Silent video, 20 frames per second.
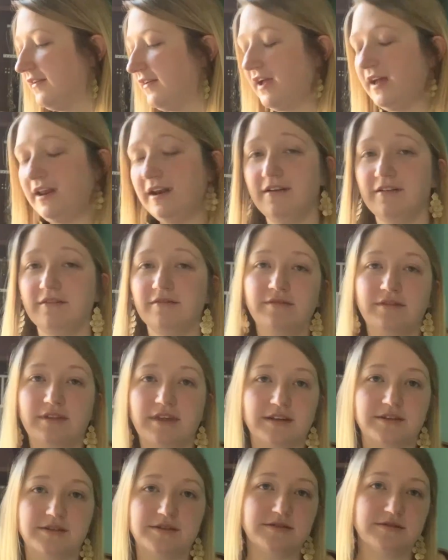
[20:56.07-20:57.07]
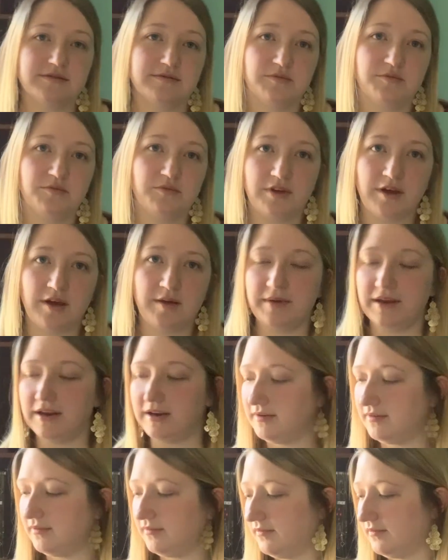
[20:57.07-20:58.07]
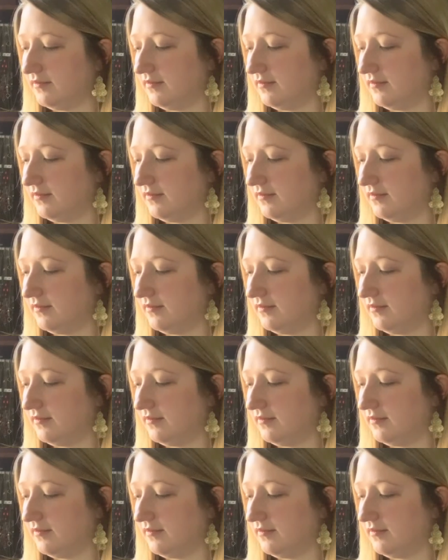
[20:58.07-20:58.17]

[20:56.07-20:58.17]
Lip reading: And that's, I mean,